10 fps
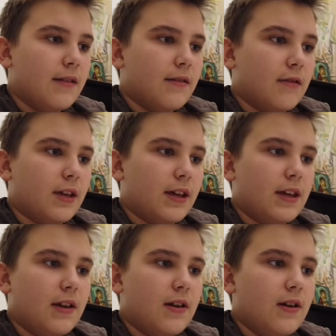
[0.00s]
So king
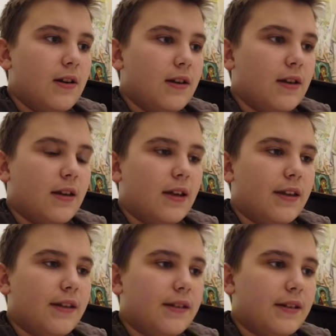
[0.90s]
here,
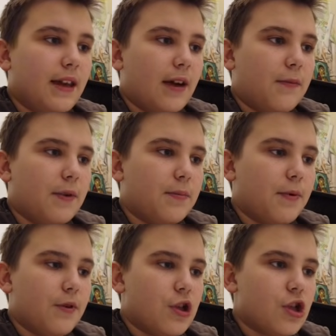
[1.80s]
and yeah, if we
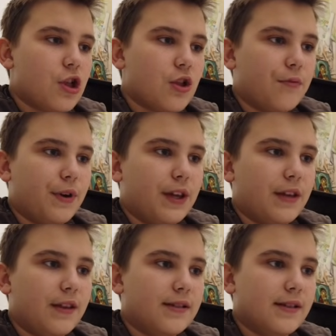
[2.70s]
push,
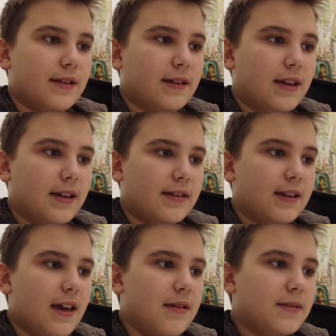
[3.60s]
the king
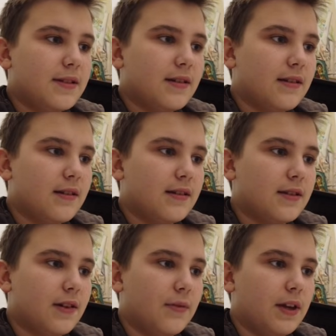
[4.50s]
escapes.
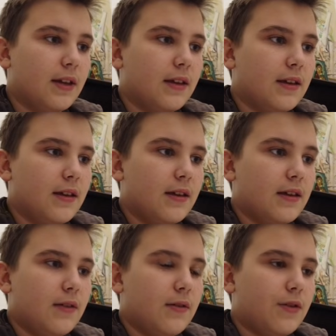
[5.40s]
So we
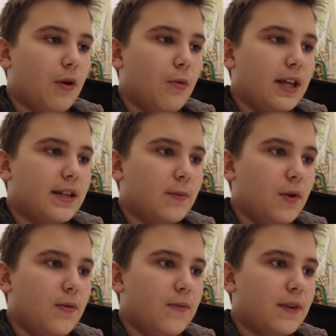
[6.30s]
do a waiting
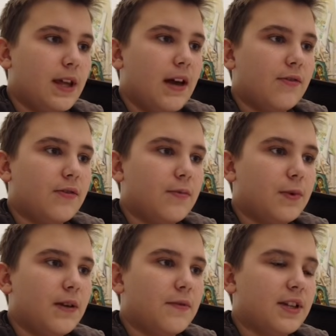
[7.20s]
move, and now
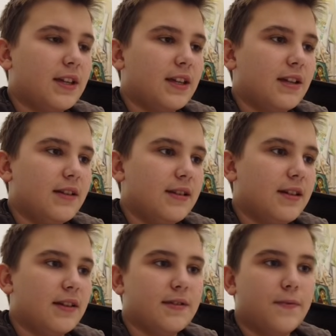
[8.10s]
whatever the king does,
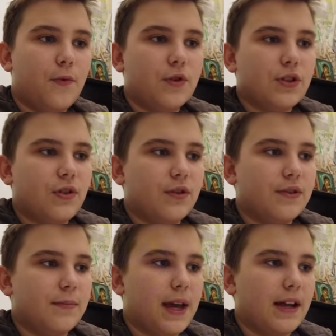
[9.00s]
he is forced
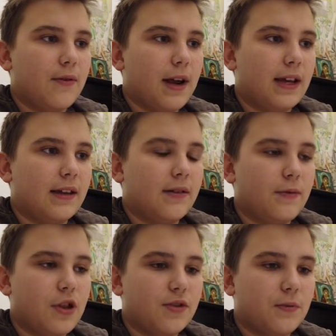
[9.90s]
on the back rank,
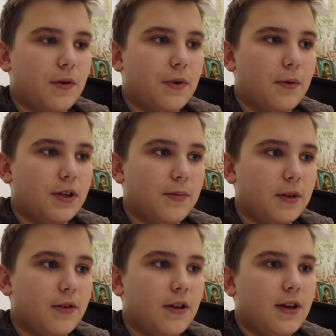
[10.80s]
which is where we want him
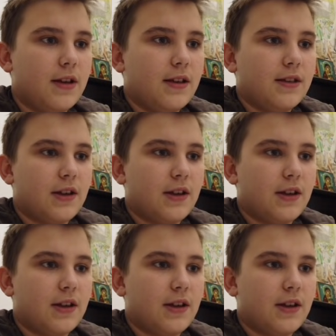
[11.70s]
to.